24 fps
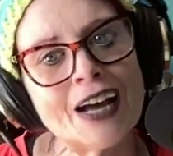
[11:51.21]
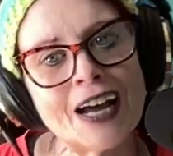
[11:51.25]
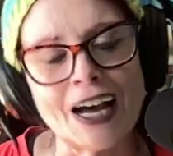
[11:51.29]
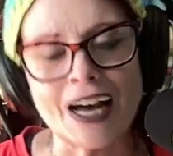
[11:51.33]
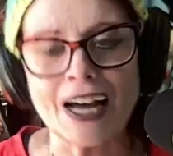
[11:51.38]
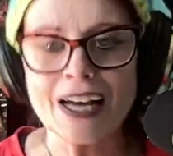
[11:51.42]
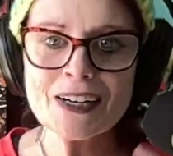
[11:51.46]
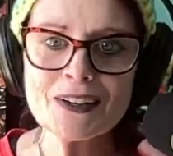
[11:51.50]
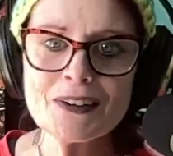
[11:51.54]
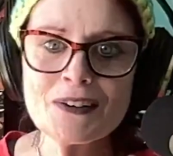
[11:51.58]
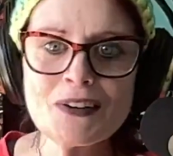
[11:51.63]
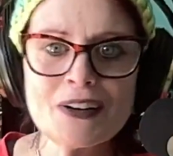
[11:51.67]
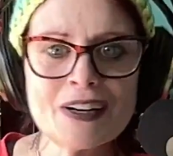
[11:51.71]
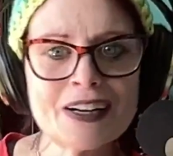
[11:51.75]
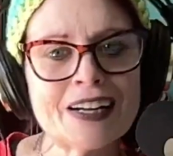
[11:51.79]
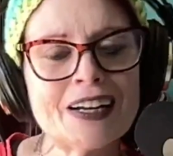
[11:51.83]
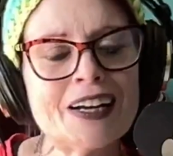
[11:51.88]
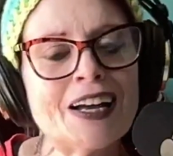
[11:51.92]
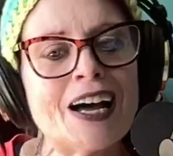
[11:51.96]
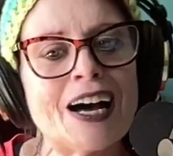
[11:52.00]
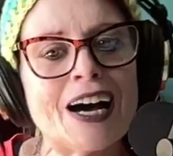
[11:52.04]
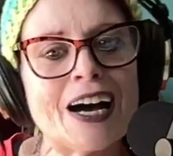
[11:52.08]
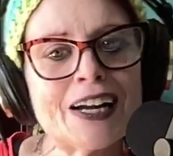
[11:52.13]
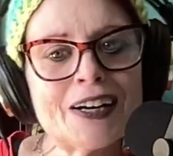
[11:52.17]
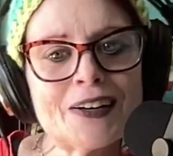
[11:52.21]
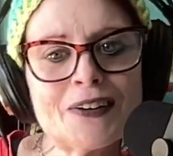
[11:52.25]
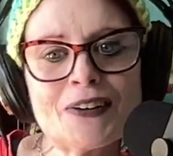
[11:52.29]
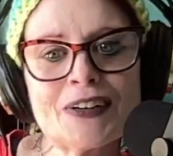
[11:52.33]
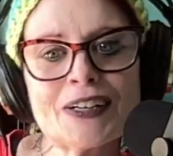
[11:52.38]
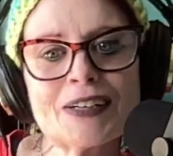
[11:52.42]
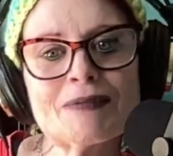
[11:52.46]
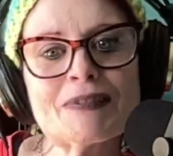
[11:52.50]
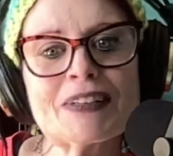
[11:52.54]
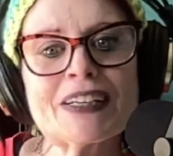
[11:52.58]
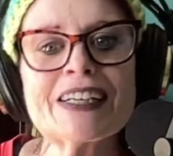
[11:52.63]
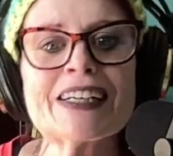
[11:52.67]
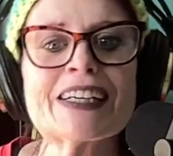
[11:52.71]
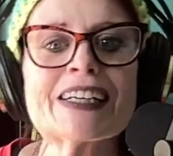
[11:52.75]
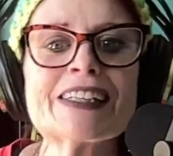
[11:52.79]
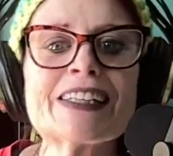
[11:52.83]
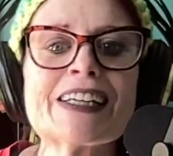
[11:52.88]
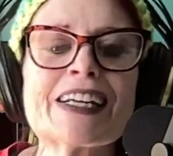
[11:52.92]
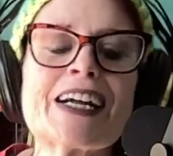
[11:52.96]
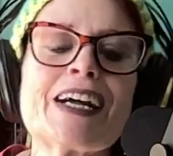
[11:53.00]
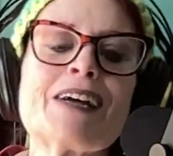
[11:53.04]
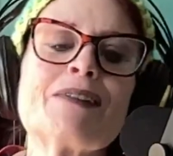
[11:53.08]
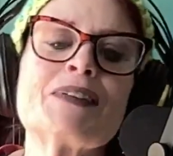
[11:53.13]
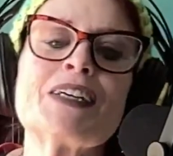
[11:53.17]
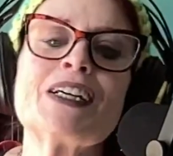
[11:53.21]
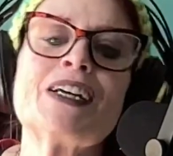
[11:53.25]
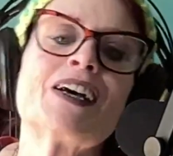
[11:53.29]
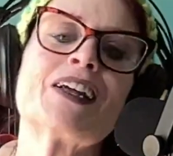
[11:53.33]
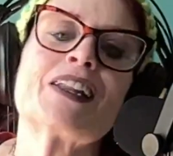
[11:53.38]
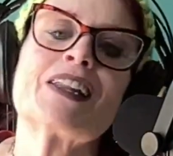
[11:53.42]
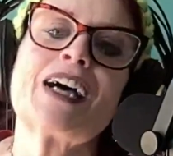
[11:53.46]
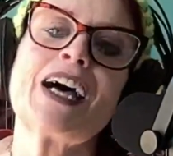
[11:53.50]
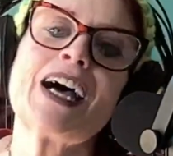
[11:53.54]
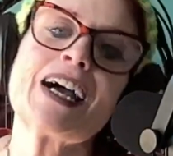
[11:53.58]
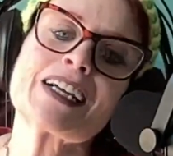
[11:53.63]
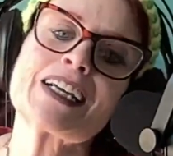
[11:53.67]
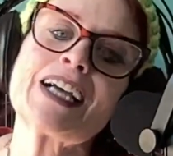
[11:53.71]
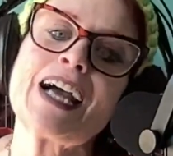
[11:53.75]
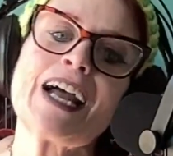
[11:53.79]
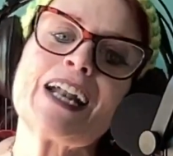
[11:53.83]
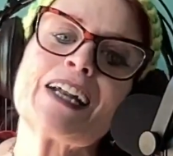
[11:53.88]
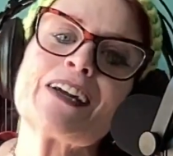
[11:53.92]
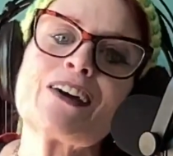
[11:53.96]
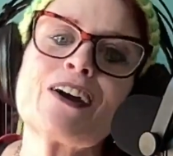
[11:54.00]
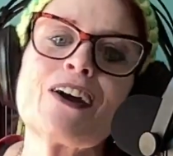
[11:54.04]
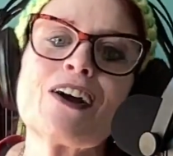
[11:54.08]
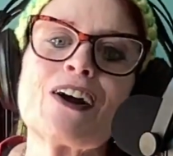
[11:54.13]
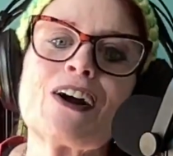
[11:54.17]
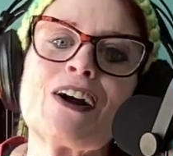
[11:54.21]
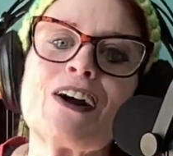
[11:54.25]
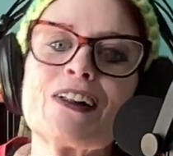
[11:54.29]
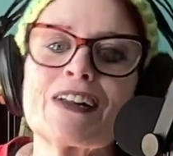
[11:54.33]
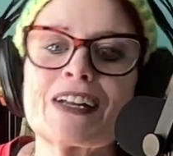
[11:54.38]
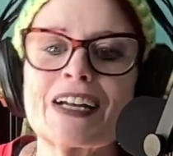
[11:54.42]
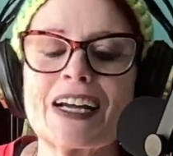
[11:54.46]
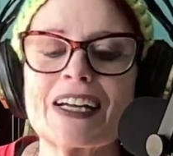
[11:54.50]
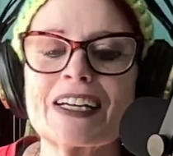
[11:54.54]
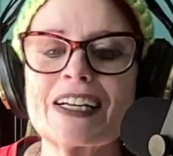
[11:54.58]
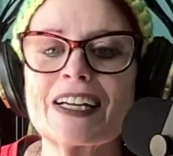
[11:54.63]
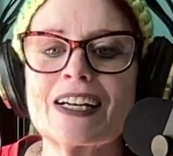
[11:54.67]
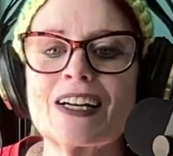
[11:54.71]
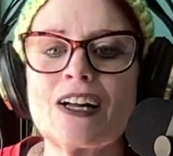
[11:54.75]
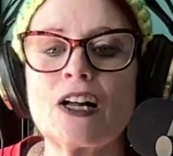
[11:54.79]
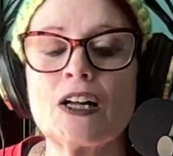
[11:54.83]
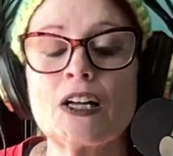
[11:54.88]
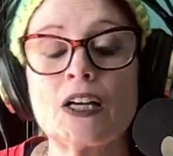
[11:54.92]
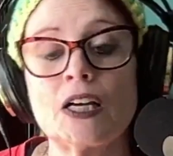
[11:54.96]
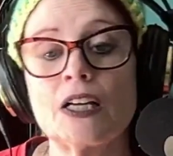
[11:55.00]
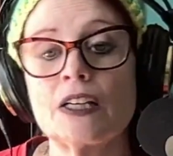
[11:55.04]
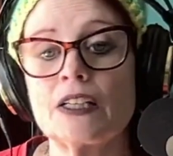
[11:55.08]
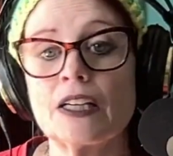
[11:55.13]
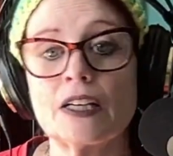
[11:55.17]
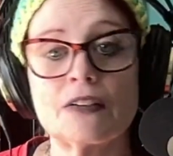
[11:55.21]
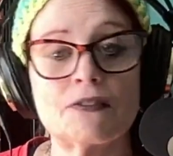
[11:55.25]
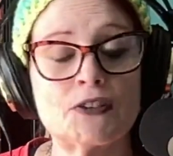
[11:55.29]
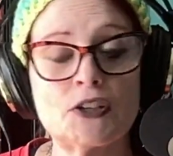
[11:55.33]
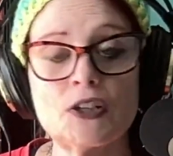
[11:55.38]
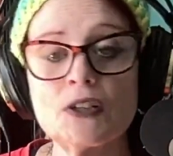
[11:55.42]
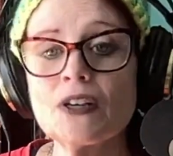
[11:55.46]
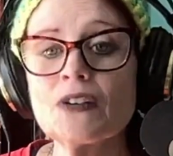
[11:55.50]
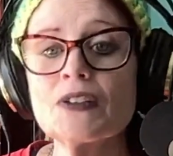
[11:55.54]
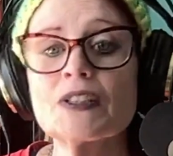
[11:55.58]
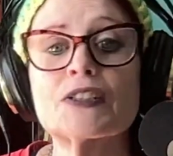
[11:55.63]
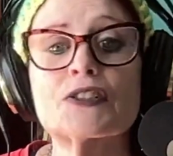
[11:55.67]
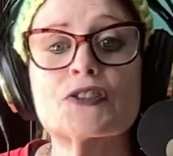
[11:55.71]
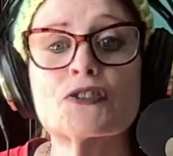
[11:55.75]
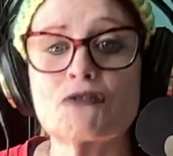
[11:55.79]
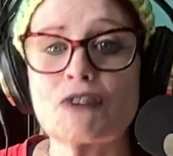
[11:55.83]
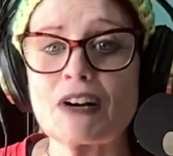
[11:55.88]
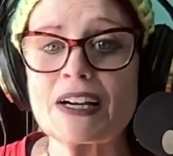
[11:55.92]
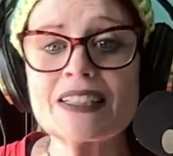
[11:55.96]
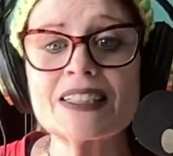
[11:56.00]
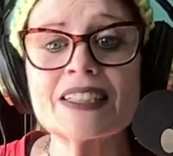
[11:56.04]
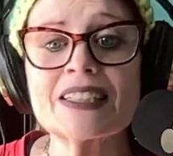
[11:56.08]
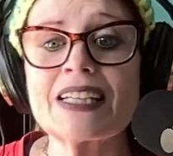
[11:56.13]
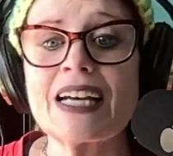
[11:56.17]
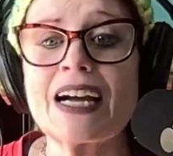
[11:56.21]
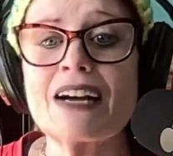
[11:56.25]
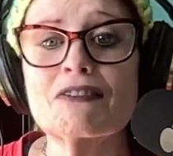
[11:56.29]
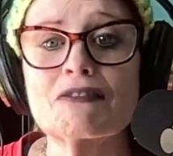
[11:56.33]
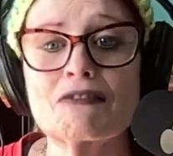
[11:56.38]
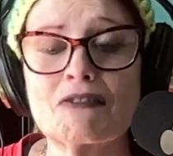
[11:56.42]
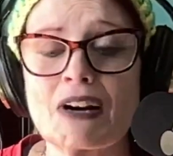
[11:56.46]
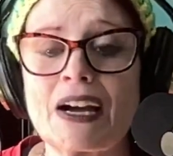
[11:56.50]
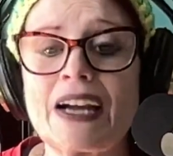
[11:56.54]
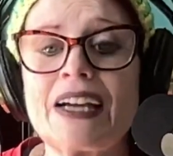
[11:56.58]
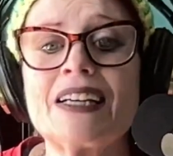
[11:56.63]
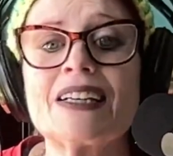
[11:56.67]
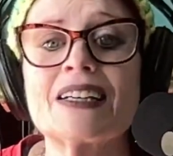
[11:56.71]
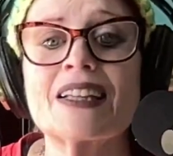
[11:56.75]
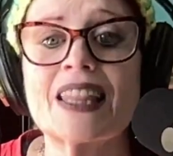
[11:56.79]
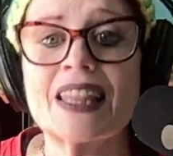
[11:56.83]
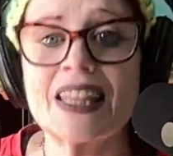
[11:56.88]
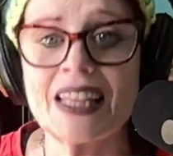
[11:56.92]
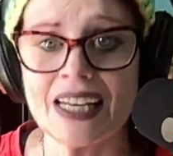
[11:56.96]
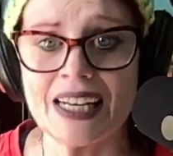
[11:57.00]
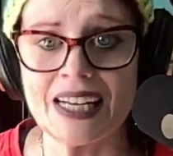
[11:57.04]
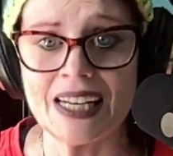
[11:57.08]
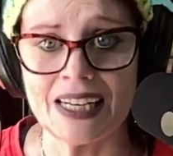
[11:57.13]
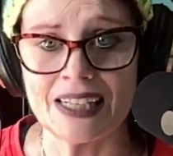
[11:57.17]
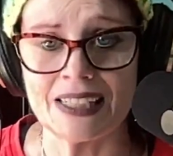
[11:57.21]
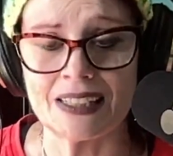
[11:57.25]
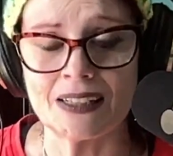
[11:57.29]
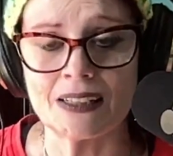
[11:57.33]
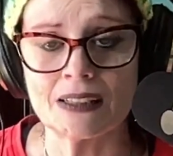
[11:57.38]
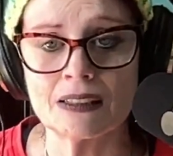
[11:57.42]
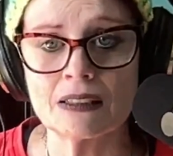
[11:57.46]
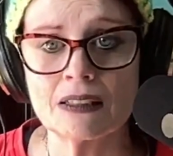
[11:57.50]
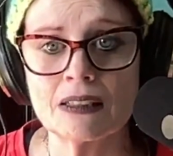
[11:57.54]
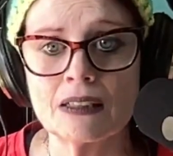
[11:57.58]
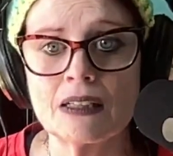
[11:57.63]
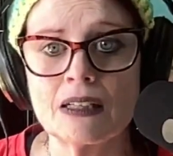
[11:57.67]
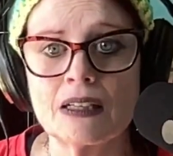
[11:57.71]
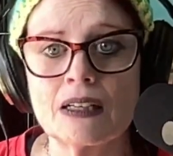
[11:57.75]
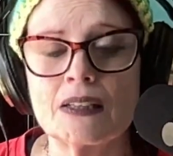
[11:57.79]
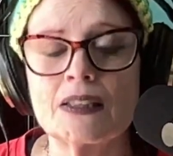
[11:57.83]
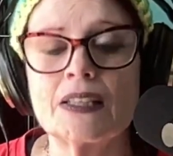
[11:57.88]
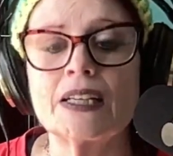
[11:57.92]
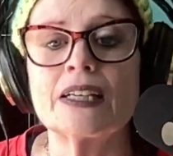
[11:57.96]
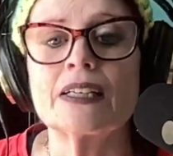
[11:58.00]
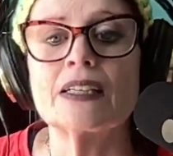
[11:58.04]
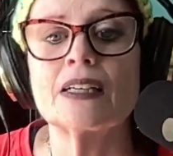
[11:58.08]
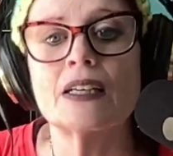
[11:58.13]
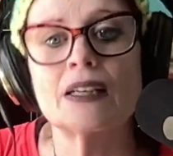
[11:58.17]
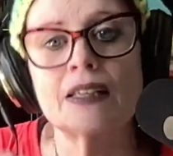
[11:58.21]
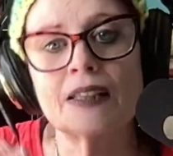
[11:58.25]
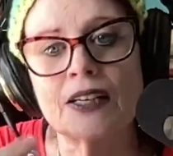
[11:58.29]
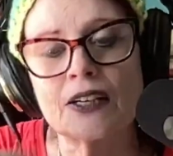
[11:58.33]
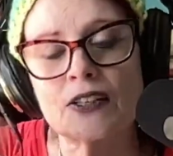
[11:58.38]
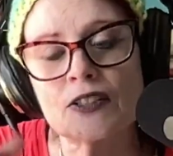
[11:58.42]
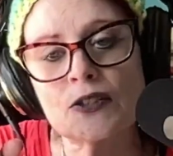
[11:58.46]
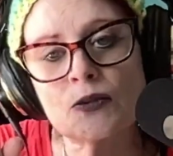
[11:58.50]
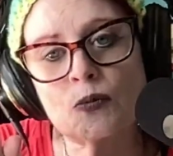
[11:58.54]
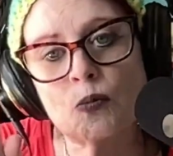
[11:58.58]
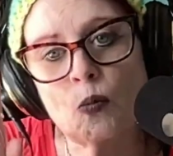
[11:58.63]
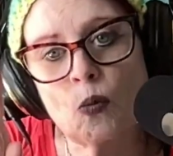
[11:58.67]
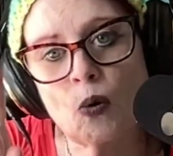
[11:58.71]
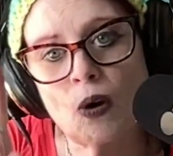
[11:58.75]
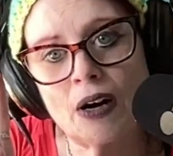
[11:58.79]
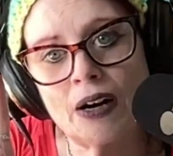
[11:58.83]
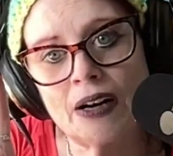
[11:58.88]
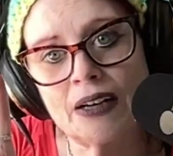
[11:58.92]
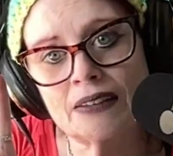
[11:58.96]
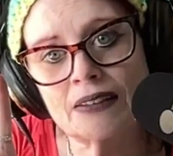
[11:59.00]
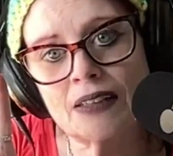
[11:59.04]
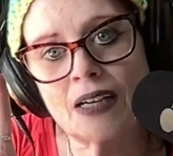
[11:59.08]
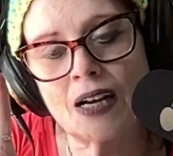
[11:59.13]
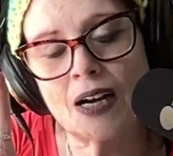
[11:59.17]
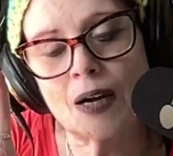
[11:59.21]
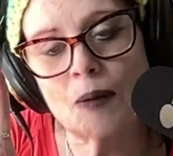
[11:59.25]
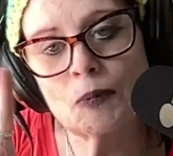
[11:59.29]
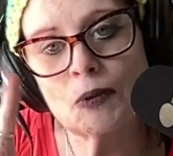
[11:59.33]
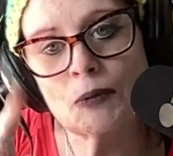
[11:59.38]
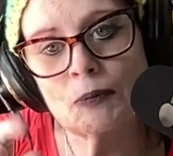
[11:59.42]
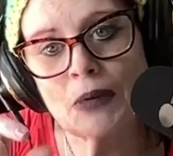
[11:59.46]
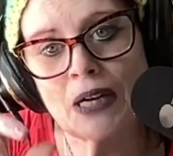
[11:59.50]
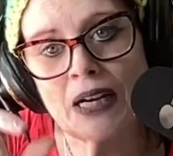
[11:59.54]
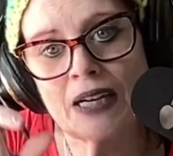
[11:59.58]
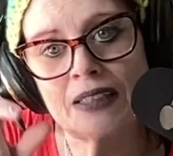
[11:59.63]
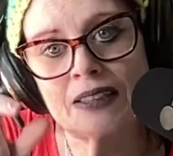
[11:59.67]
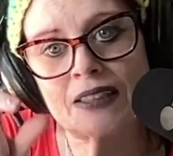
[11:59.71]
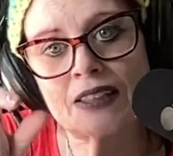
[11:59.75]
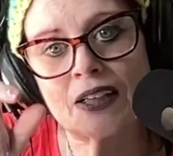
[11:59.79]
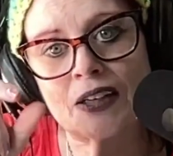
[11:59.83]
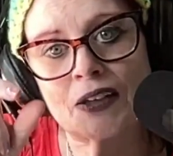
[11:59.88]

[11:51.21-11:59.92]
I don't want him thinking that I'm that kind of girl that I get all. If you don't address that right then there's one compromise